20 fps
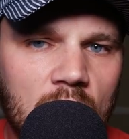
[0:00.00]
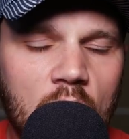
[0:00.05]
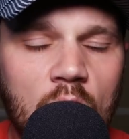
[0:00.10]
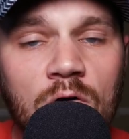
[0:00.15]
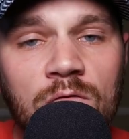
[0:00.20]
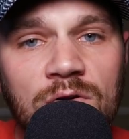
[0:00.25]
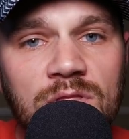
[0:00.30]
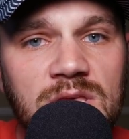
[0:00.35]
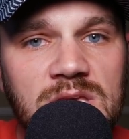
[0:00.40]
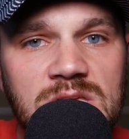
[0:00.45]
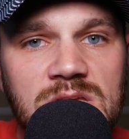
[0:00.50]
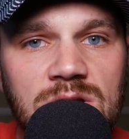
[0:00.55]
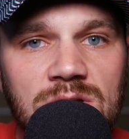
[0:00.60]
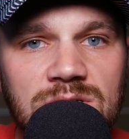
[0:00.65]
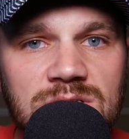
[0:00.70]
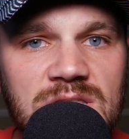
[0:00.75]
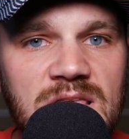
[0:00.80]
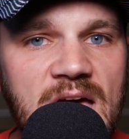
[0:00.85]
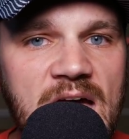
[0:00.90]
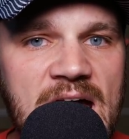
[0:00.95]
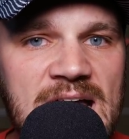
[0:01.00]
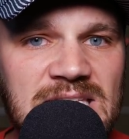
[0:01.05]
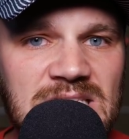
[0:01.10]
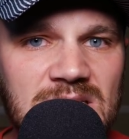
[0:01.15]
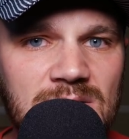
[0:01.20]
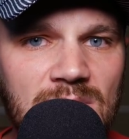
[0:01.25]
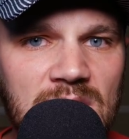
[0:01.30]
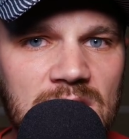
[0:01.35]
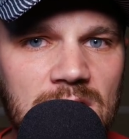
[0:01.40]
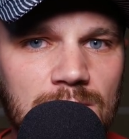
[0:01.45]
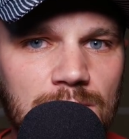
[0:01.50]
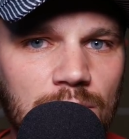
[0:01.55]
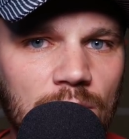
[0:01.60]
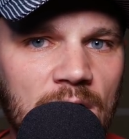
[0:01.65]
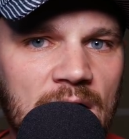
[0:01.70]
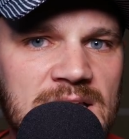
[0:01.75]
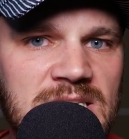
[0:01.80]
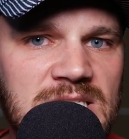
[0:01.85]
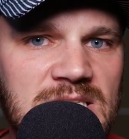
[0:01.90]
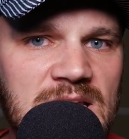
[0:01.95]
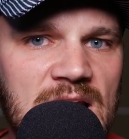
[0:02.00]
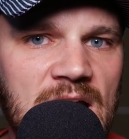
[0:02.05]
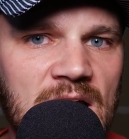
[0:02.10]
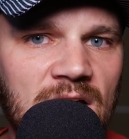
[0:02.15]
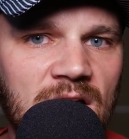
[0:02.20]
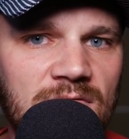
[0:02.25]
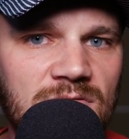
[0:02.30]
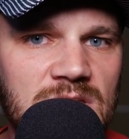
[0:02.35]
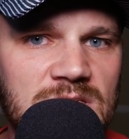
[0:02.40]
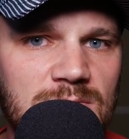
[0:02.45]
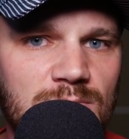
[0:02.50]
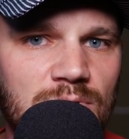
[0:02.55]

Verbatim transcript: Over the years, the estimated price tag of this